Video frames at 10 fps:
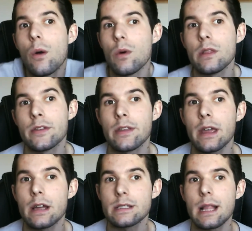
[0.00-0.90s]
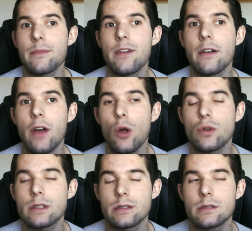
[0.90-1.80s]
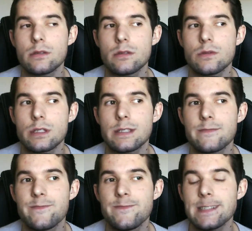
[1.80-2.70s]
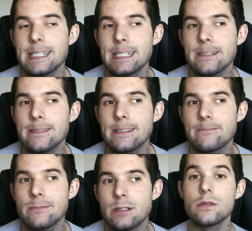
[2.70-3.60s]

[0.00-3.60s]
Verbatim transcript: Well, today I slept 5 hours, which is fucking awesome.